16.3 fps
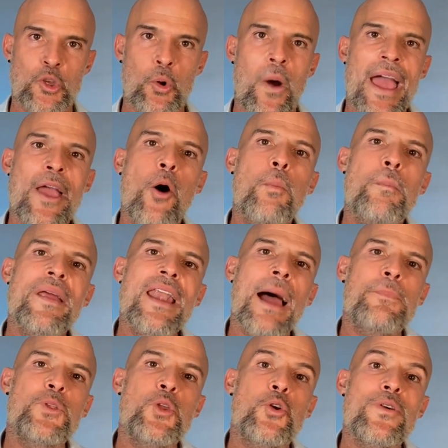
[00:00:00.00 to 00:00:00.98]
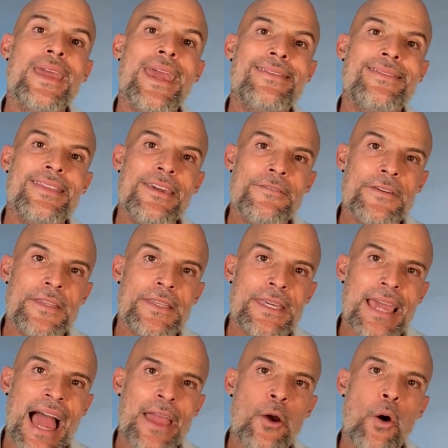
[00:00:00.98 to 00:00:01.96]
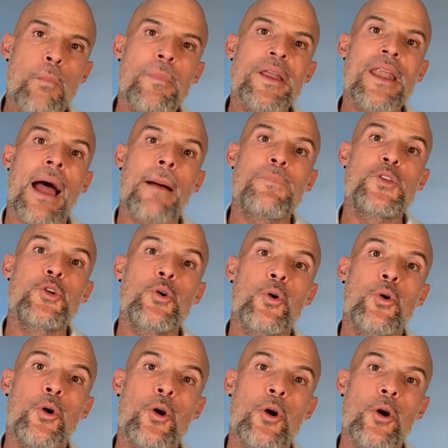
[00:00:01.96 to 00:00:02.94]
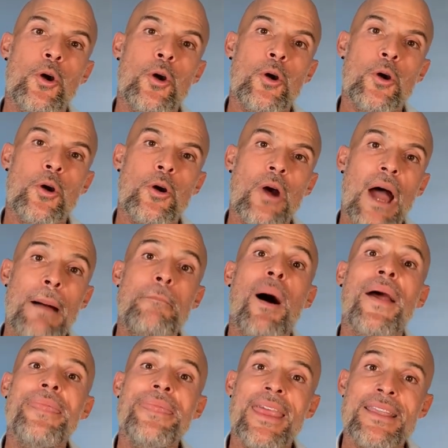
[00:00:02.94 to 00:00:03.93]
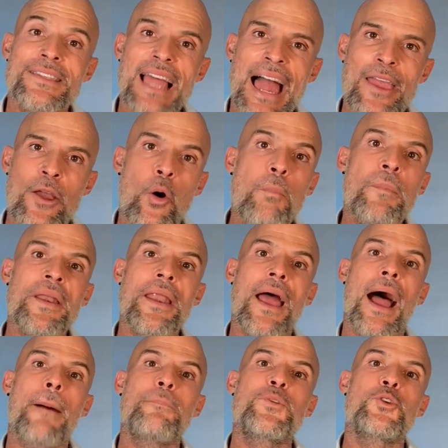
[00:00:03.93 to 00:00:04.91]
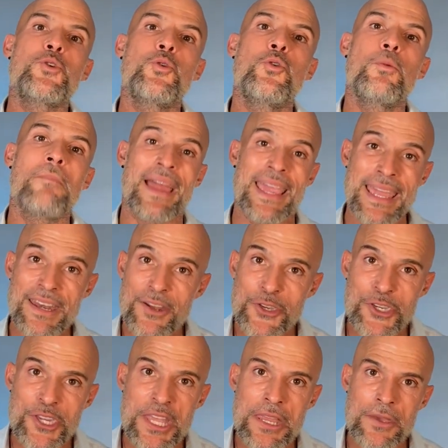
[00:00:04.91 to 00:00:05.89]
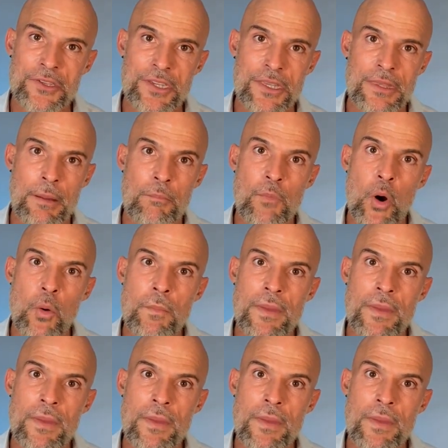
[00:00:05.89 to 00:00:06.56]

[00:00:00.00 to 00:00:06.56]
So I open up to creativity. I open up to abundance. I open up to my inner genius in the